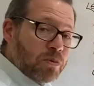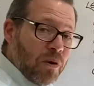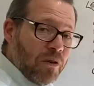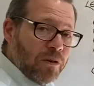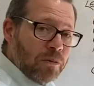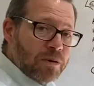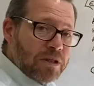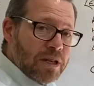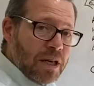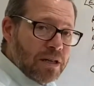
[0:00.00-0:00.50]

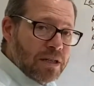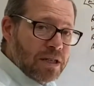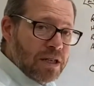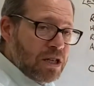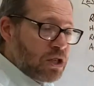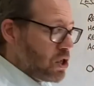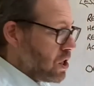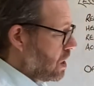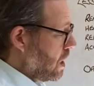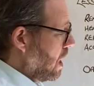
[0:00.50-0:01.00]
profit
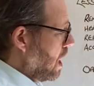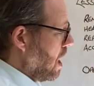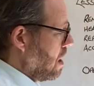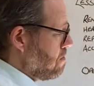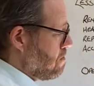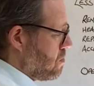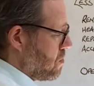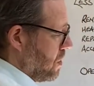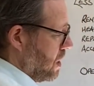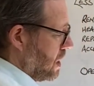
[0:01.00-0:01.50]
percentage
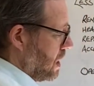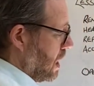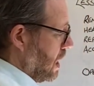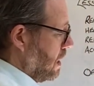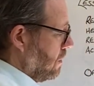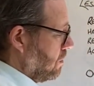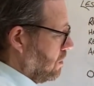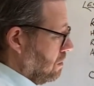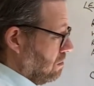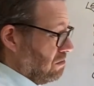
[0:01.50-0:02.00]
and break
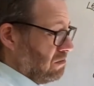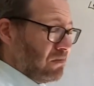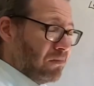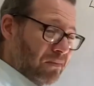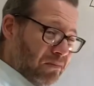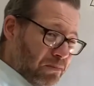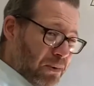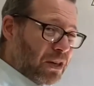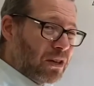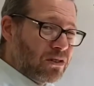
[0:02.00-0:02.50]
even,
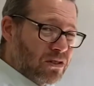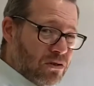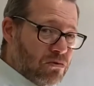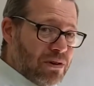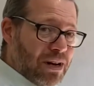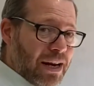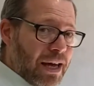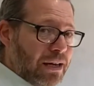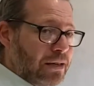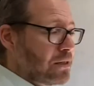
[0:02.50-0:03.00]
because they're
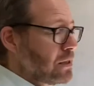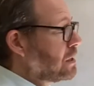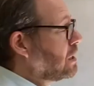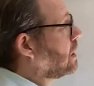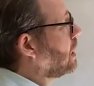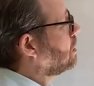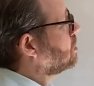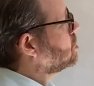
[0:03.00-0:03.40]
related, and I'll